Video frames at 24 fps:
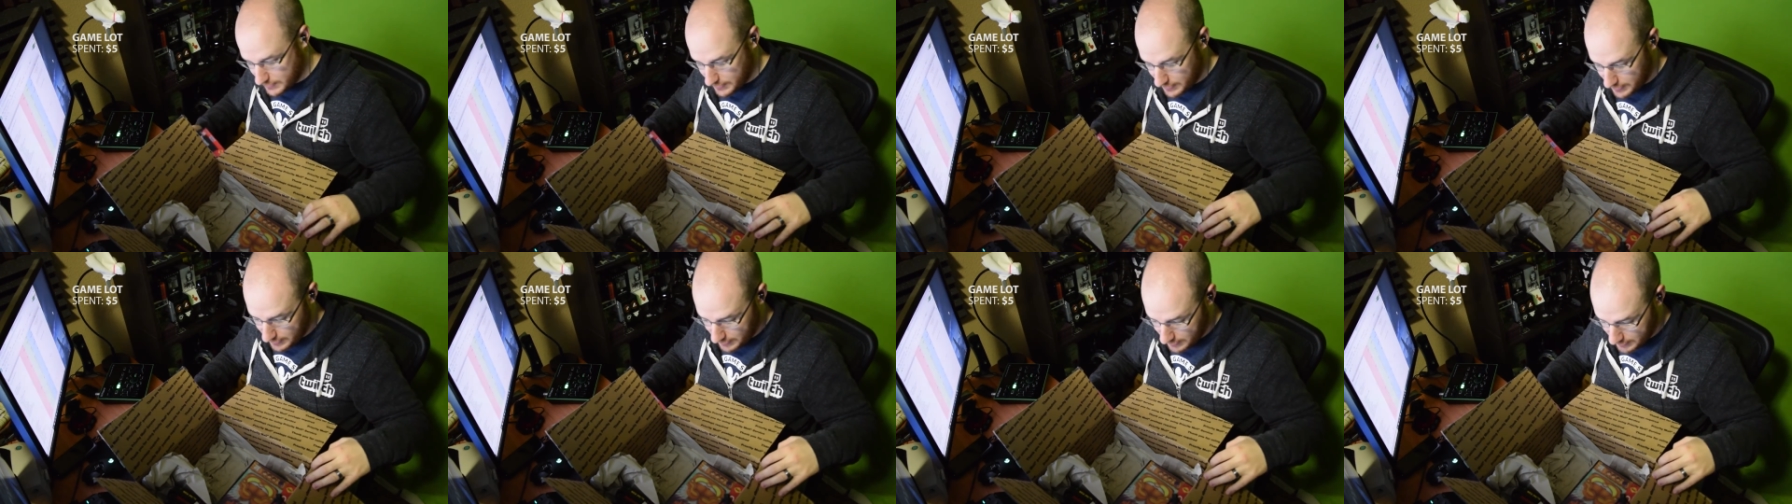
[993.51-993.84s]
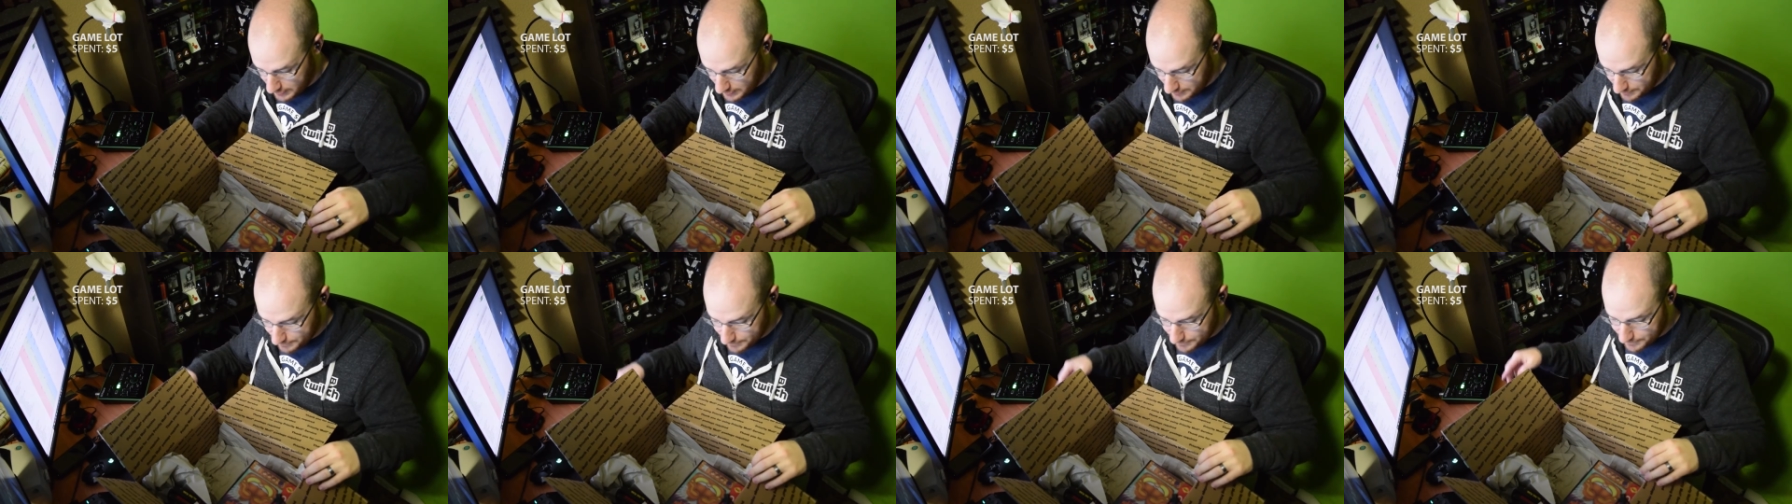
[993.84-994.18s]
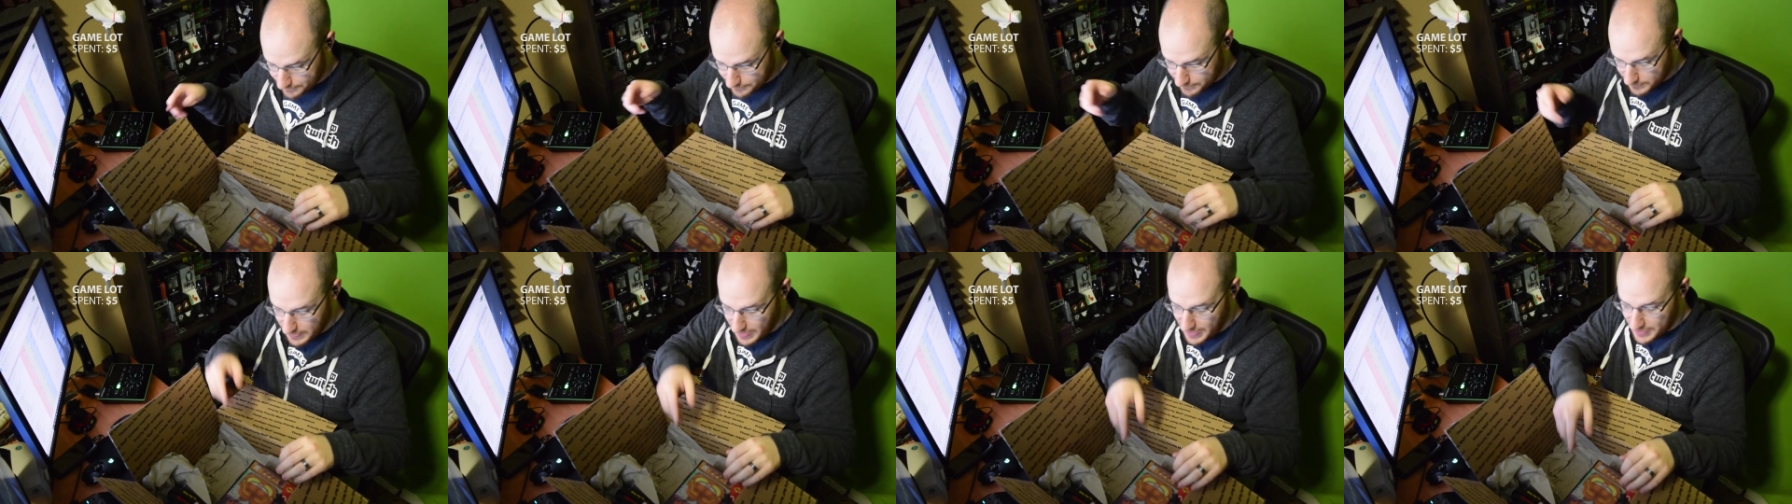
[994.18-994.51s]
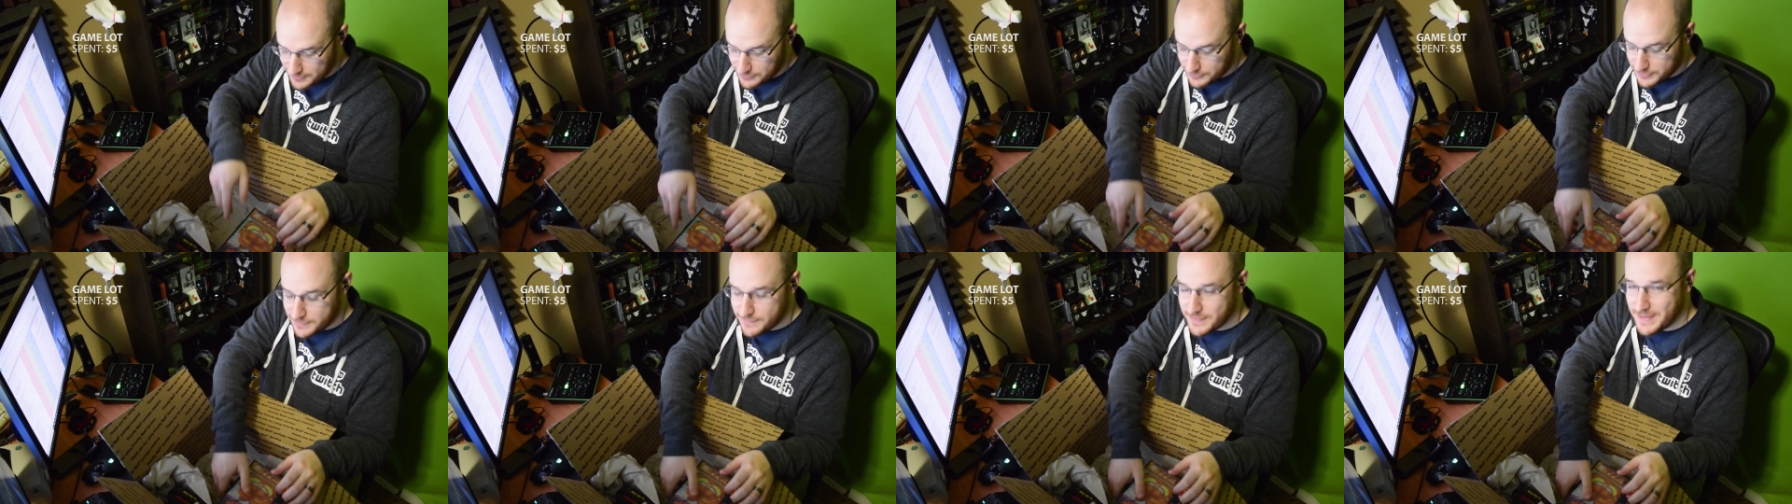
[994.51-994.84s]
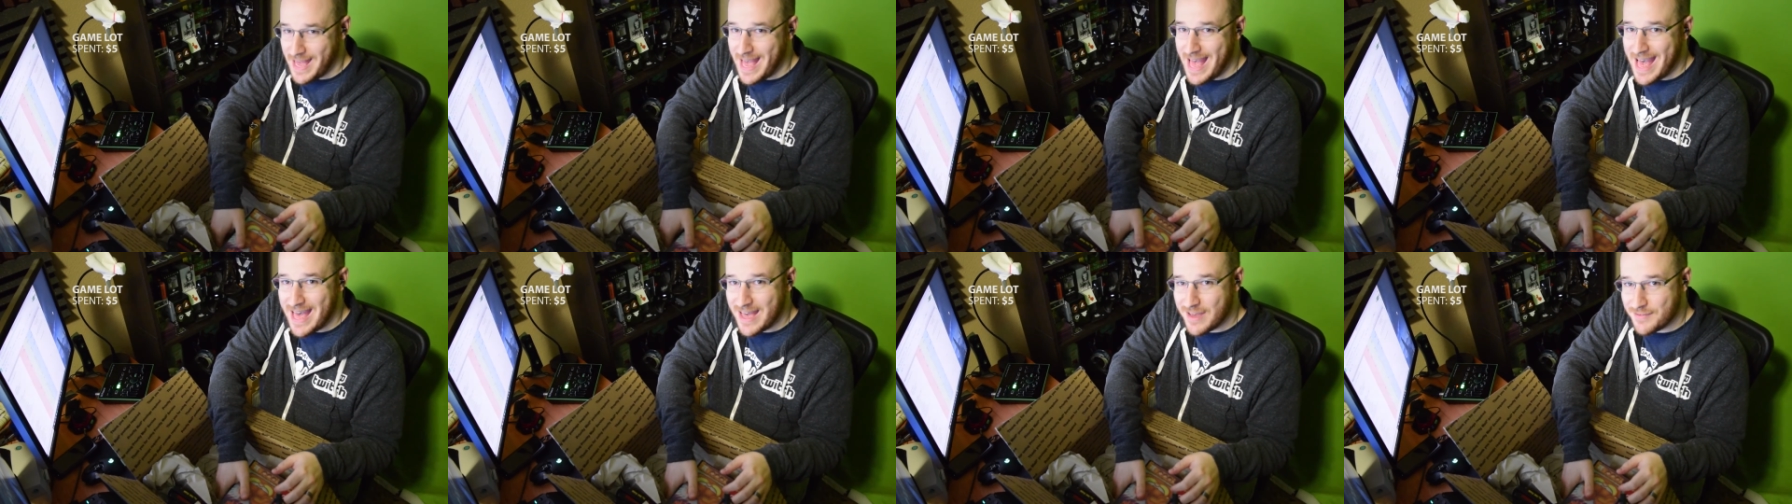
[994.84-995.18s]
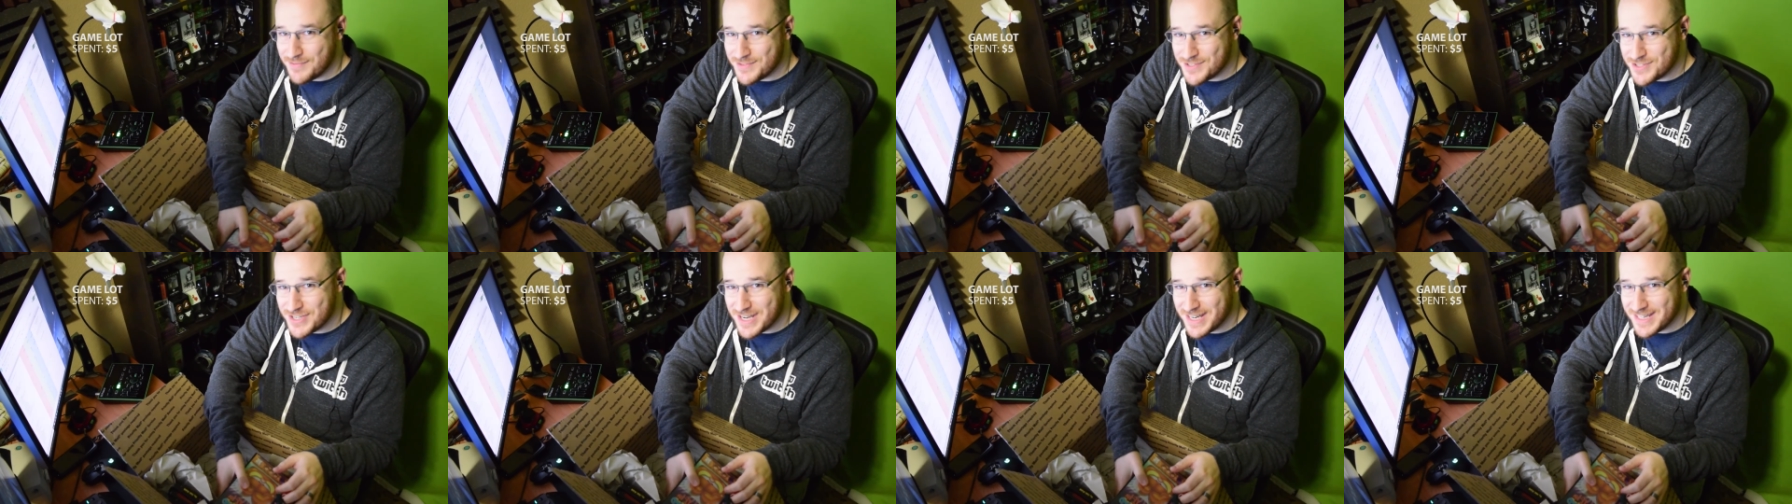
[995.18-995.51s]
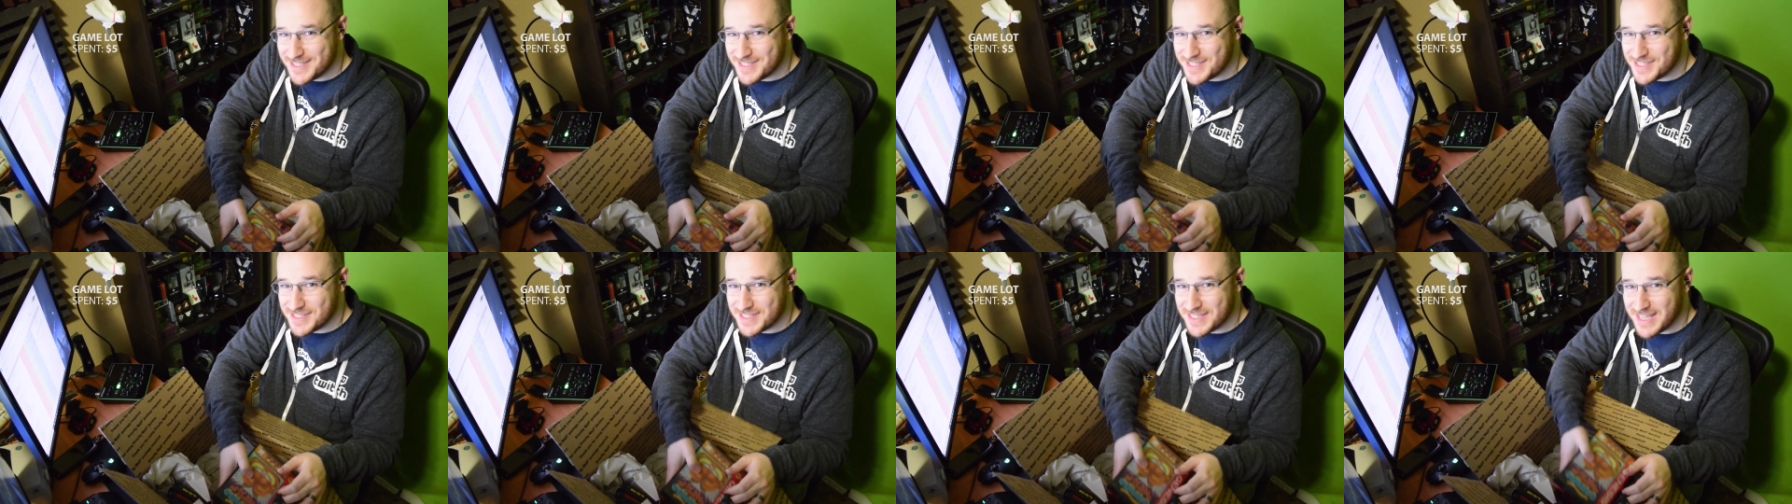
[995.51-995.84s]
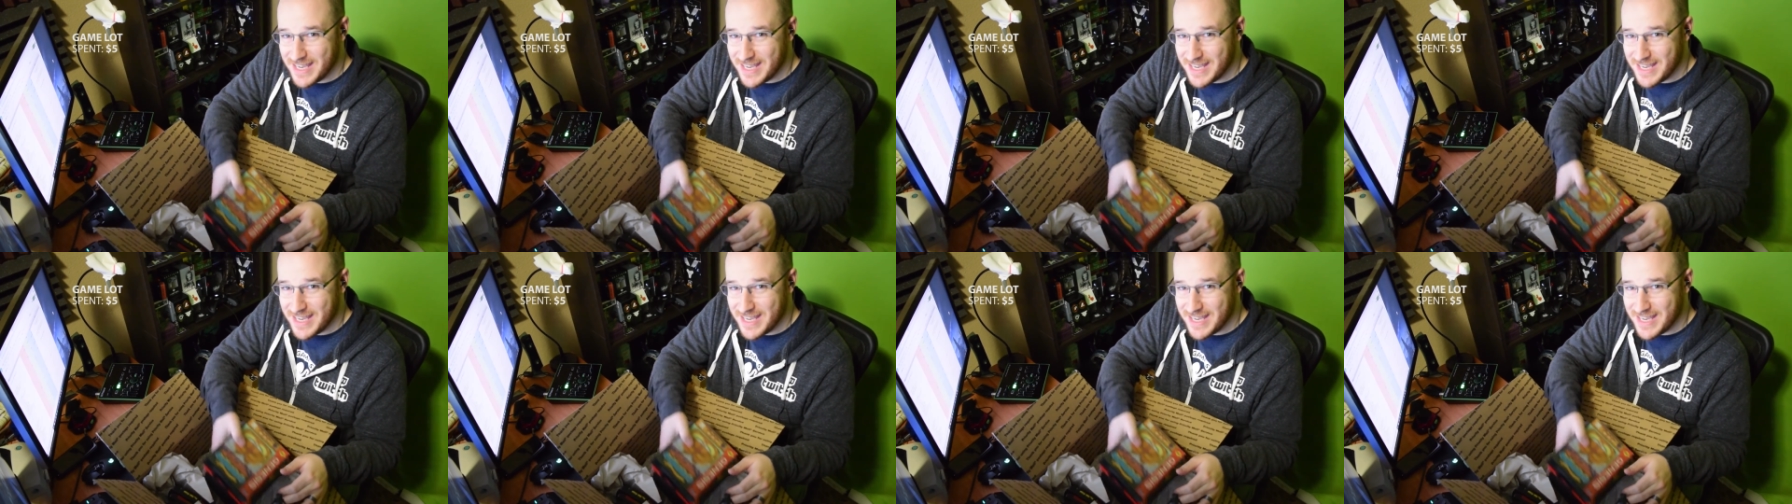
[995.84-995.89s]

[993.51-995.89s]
I don't even have Genesis